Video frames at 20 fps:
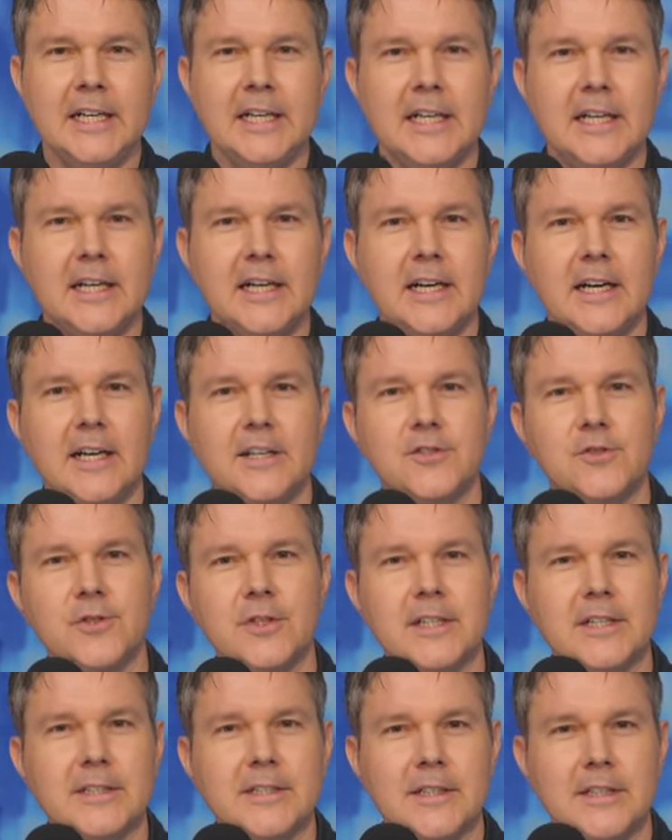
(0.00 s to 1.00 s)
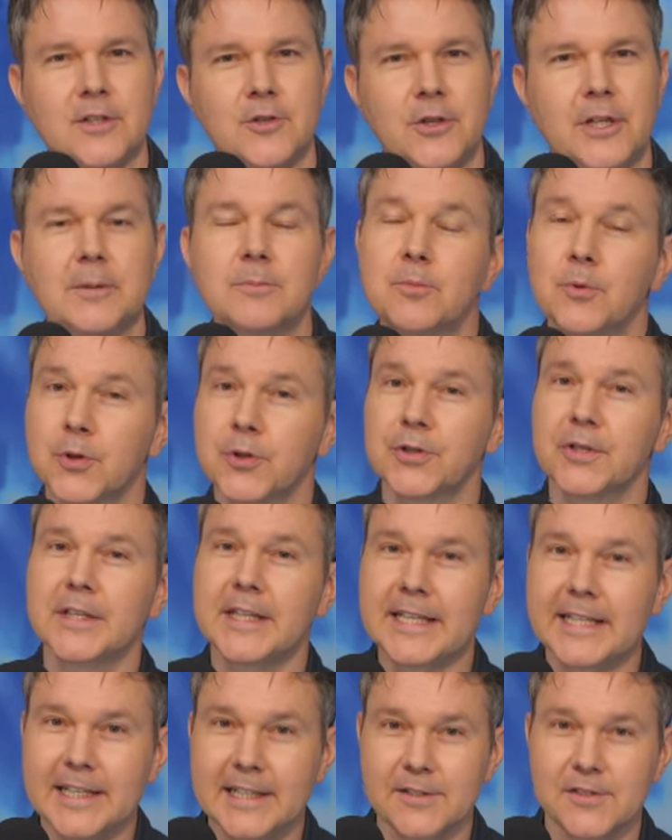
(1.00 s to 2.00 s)
I took a look at
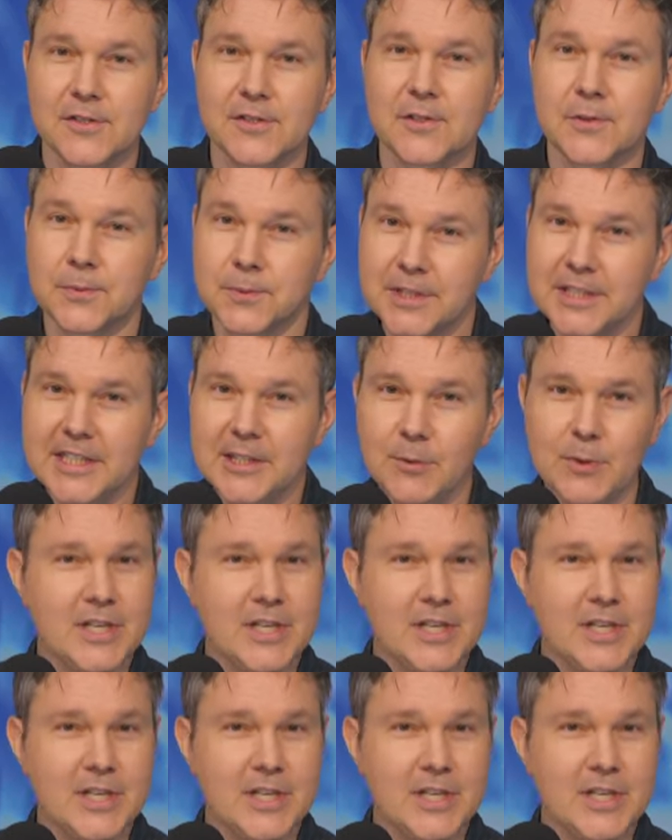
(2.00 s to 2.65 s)
Borderlands 3,